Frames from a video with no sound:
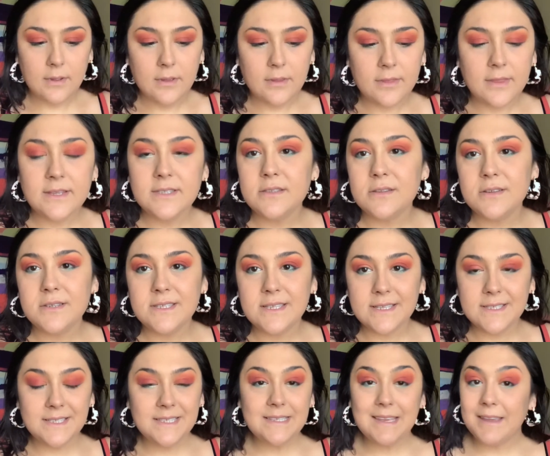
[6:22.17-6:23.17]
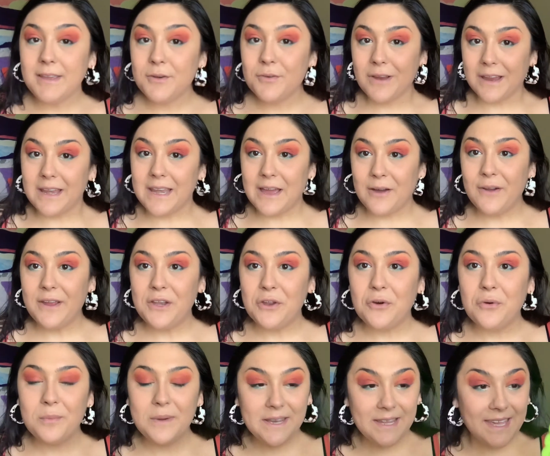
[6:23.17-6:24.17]
This looks insane right now, I know,
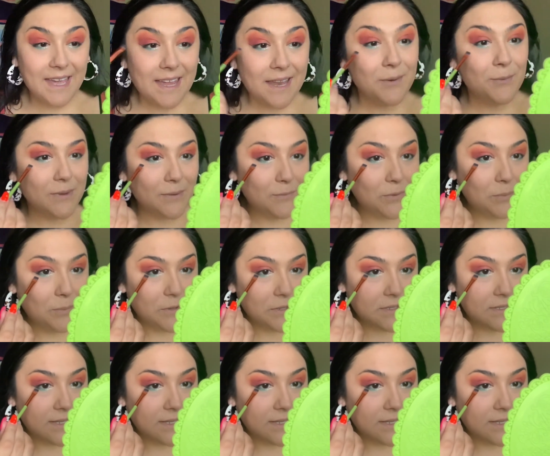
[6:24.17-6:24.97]
but again, we will pull